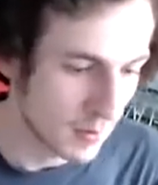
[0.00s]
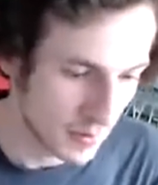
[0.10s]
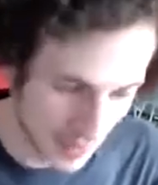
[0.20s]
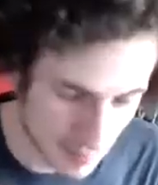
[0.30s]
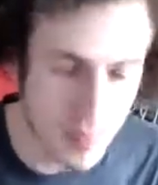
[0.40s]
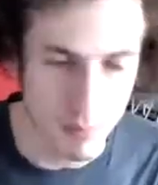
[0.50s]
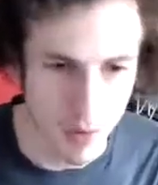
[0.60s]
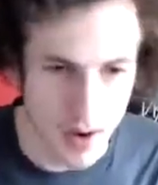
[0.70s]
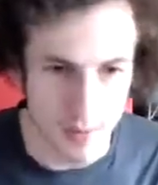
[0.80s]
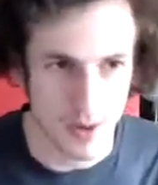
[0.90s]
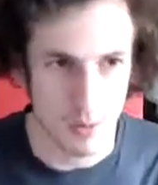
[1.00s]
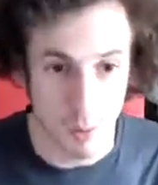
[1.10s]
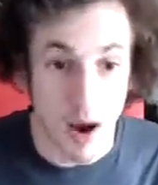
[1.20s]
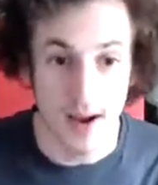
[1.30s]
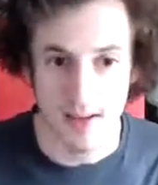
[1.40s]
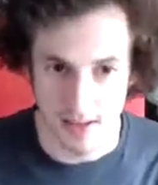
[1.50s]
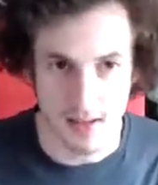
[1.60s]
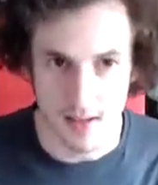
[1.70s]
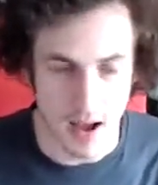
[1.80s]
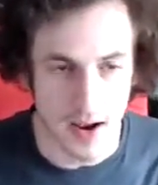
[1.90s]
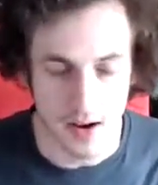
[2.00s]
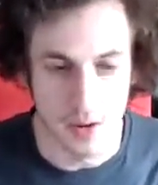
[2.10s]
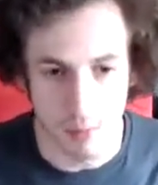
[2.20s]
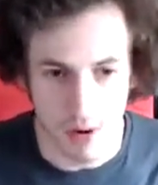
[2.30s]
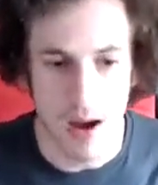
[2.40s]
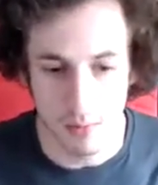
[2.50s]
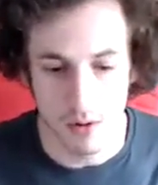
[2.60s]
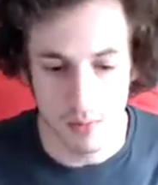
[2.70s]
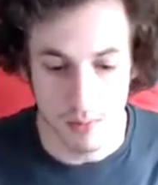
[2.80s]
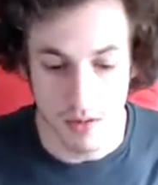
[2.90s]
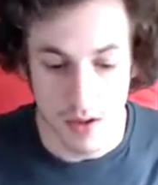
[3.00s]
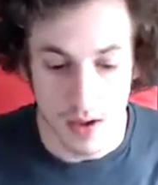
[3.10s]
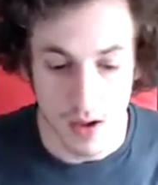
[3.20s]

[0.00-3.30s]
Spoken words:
can't be blaming wide societal problems